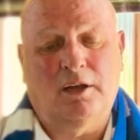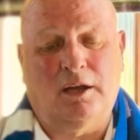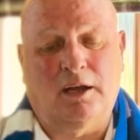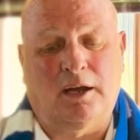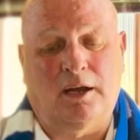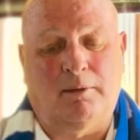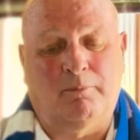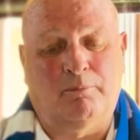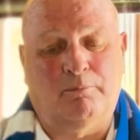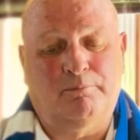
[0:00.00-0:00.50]

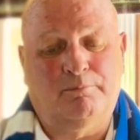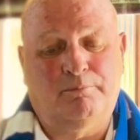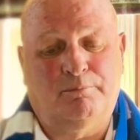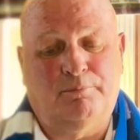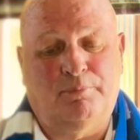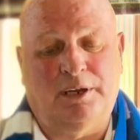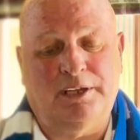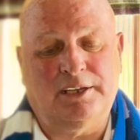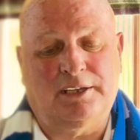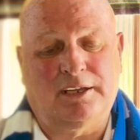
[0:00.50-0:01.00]
Um,
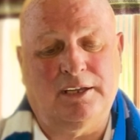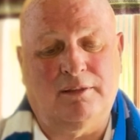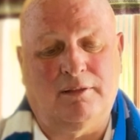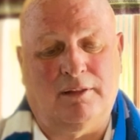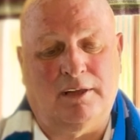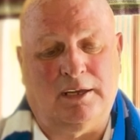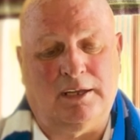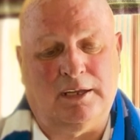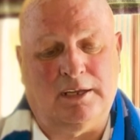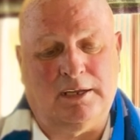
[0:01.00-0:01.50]
breaking
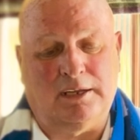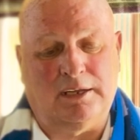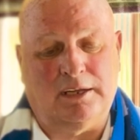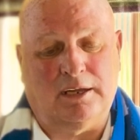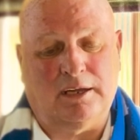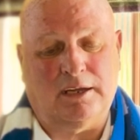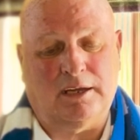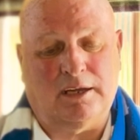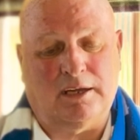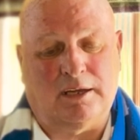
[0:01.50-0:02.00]

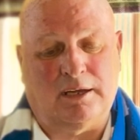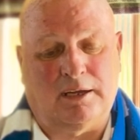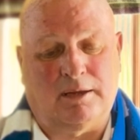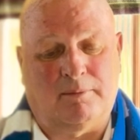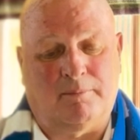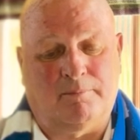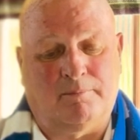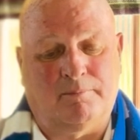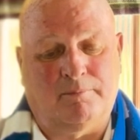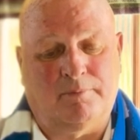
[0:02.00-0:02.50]
the
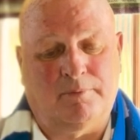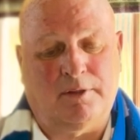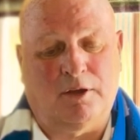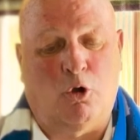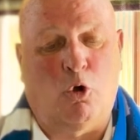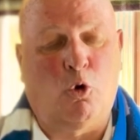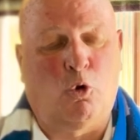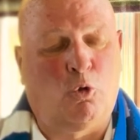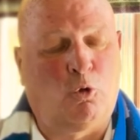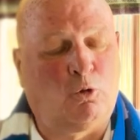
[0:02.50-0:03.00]
um, the
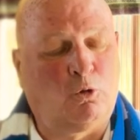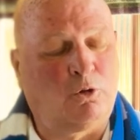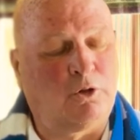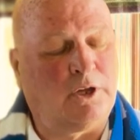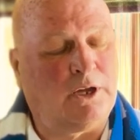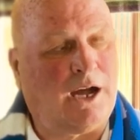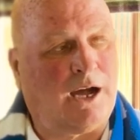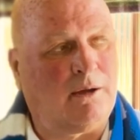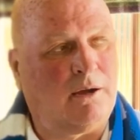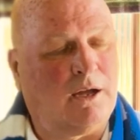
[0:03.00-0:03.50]
hold
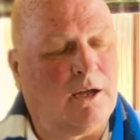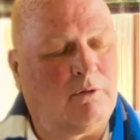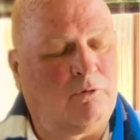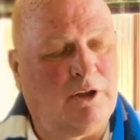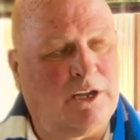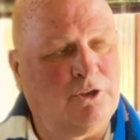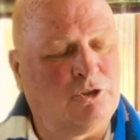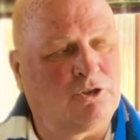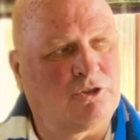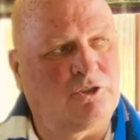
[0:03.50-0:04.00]
that uh,
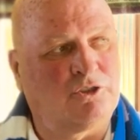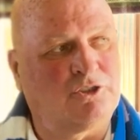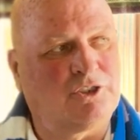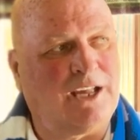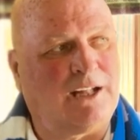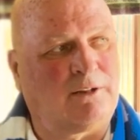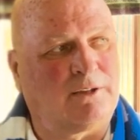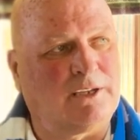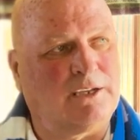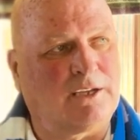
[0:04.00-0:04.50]
Rangers and
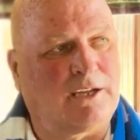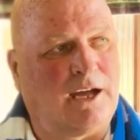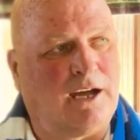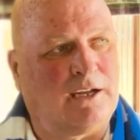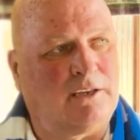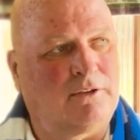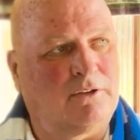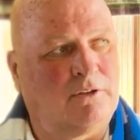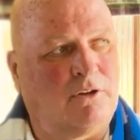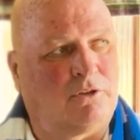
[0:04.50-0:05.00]
Celtic
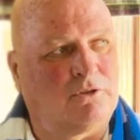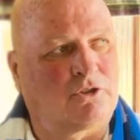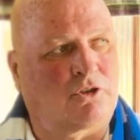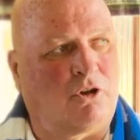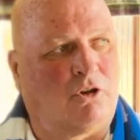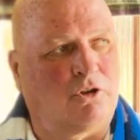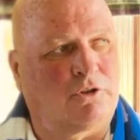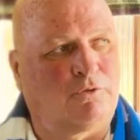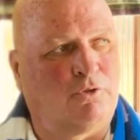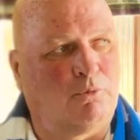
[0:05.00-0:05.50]
had mm. on
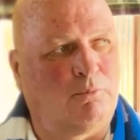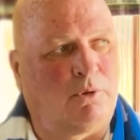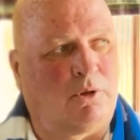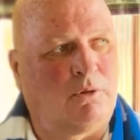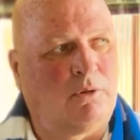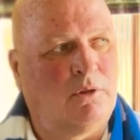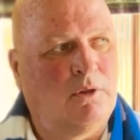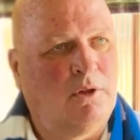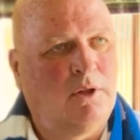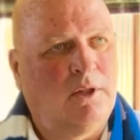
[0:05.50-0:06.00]
Scottish
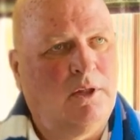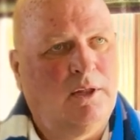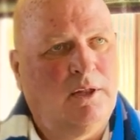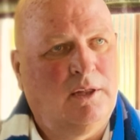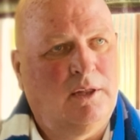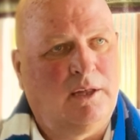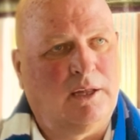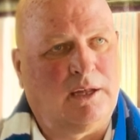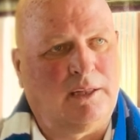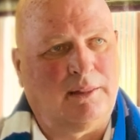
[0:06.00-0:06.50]
football,
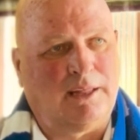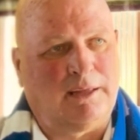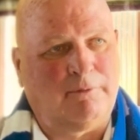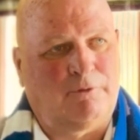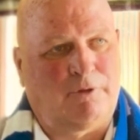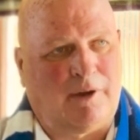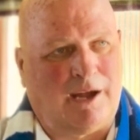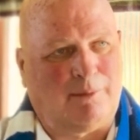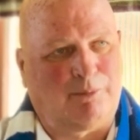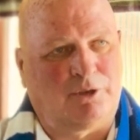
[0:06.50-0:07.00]
and then
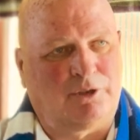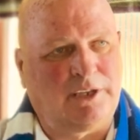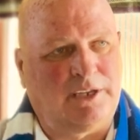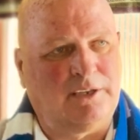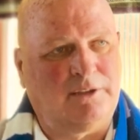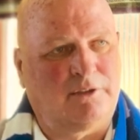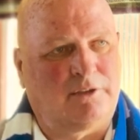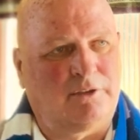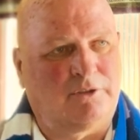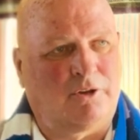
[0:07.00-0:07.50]
for
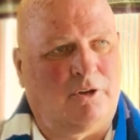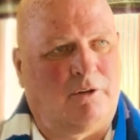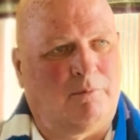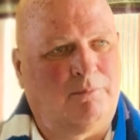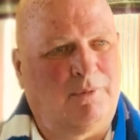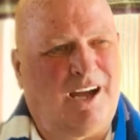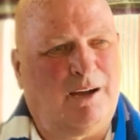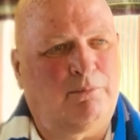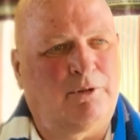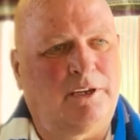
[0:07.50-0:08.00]
Aberdeen to sort
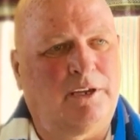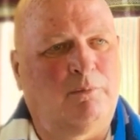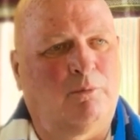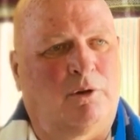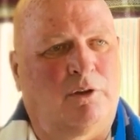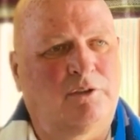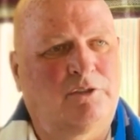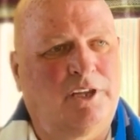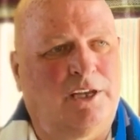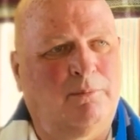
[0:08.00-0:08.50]
of, Aberdeen
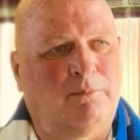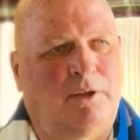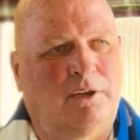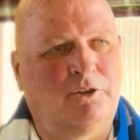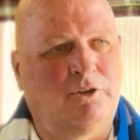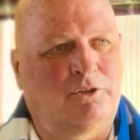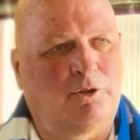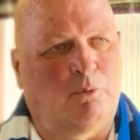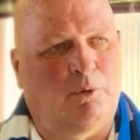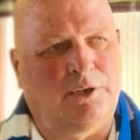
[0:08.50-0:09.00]
were a team that
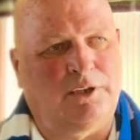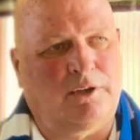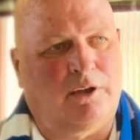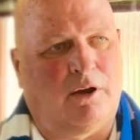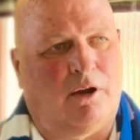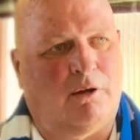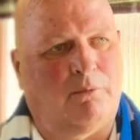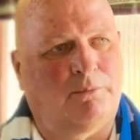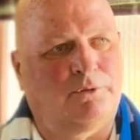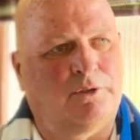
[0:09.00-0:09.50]
used to win
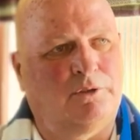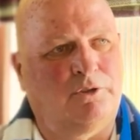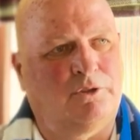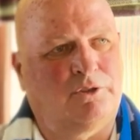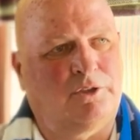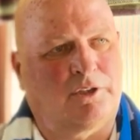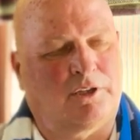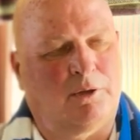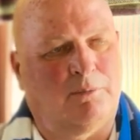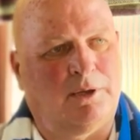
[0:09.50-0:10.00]
cups and
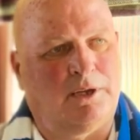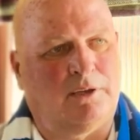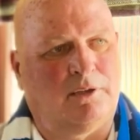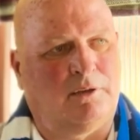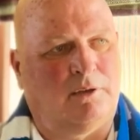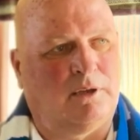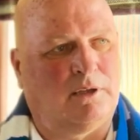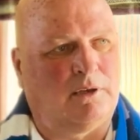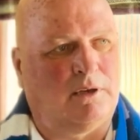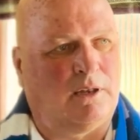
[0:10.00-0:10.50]
used to come in
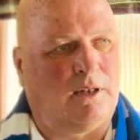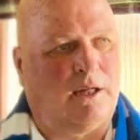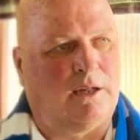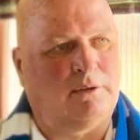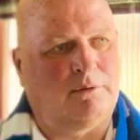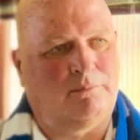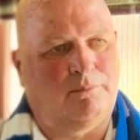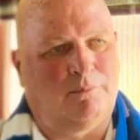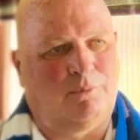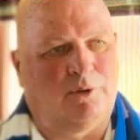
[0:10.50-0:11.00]
and, and
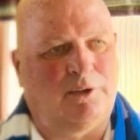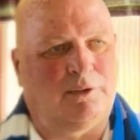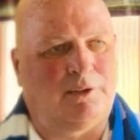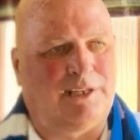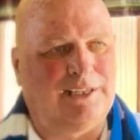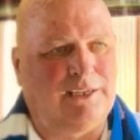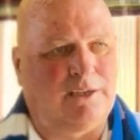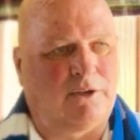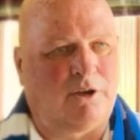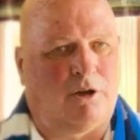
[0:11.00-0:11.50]
like win a
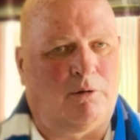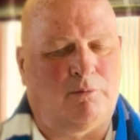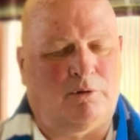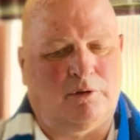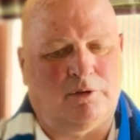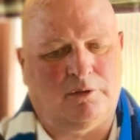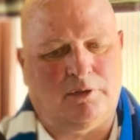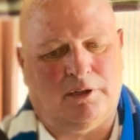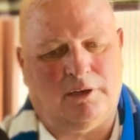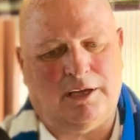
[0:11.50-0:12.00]
League Cup or
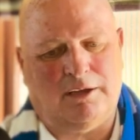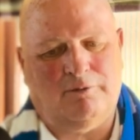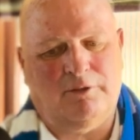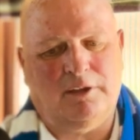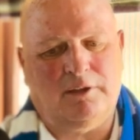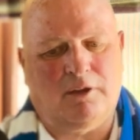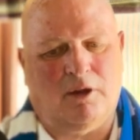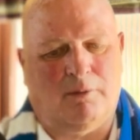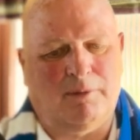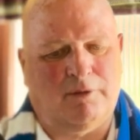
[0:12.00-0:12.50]
a, an
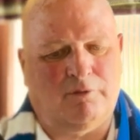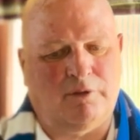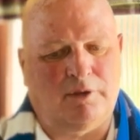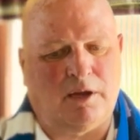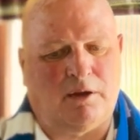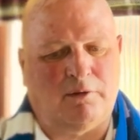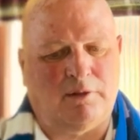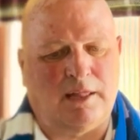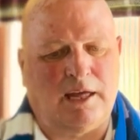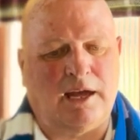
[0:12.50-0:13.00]
FA Cup every
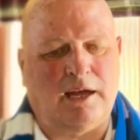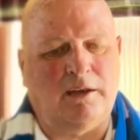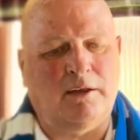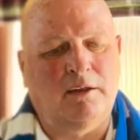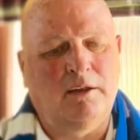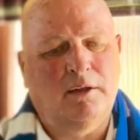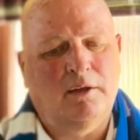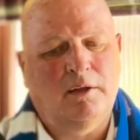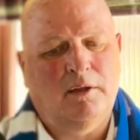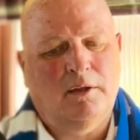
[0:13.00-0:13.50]
now and then.
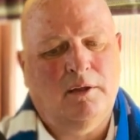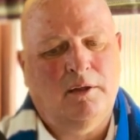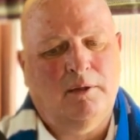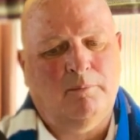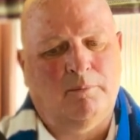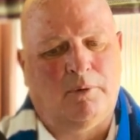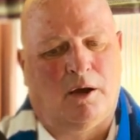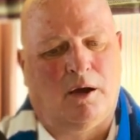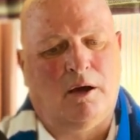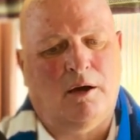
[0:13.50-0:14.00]

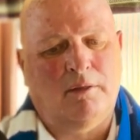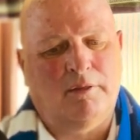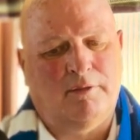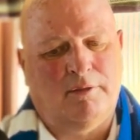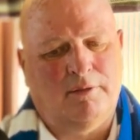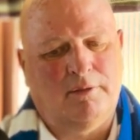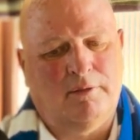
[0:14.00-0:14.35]
But